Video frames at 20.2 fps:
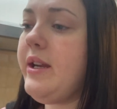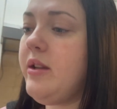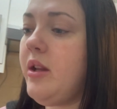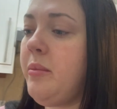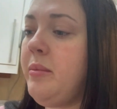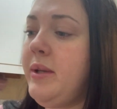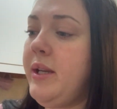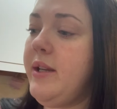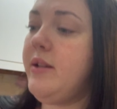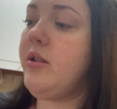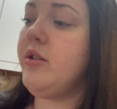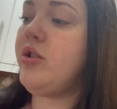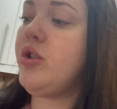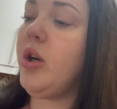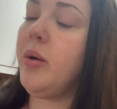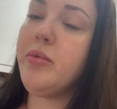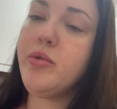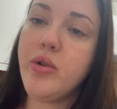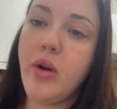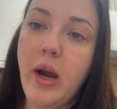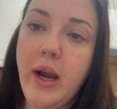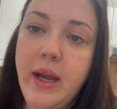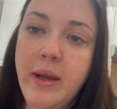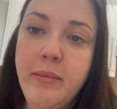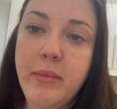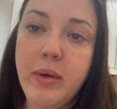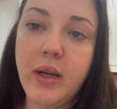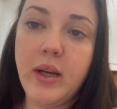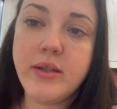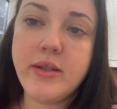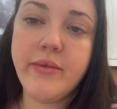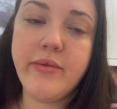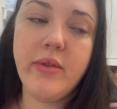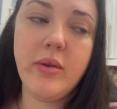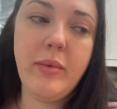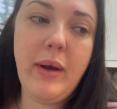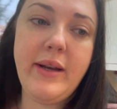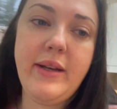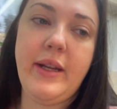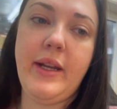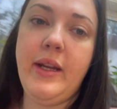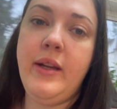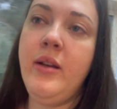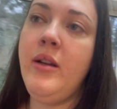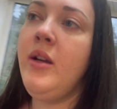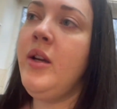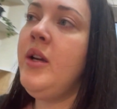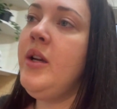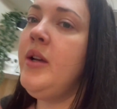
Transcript: then we need to stop trying because of the wedding.